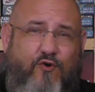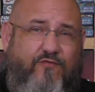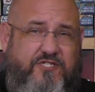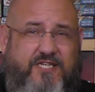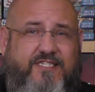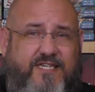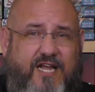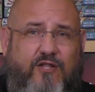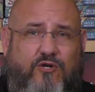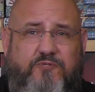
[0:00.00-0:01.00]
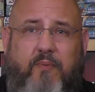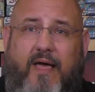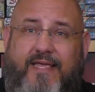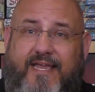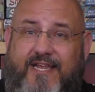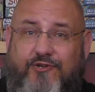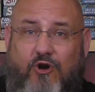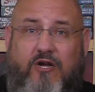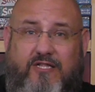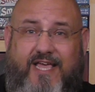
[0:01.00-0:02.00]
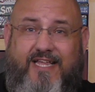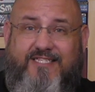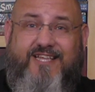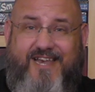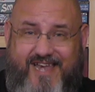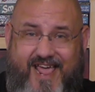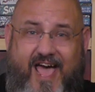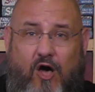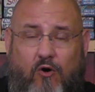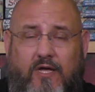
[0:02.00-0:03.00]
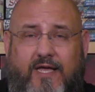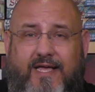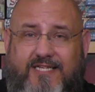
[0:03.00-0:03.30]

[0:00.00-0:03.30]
over $60 by getting Darklands now